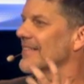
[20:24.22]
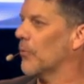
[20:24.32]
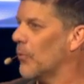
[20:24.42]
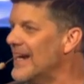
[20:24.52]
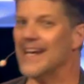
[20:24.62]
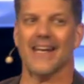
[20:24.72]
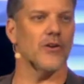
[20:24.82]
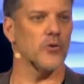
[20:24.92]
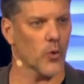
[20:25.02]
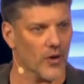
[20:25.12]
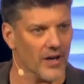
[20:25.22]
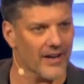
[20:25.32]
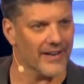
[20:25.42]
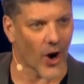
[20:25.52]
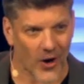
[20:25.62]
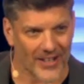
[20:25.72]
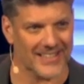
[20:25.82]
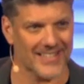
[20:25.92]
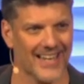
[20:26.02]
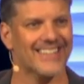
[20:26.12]
we nor an
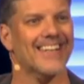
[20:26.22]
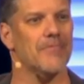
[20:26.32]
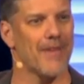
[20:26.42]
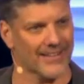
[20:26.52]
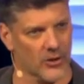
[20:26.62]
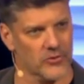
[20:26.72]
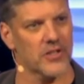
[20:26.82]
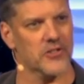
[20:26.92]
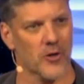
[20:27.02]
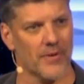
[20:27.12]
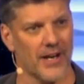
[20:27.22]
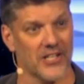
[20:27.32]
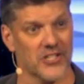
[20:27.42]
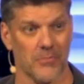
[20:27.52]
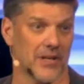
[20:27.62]
architect can make those determinations,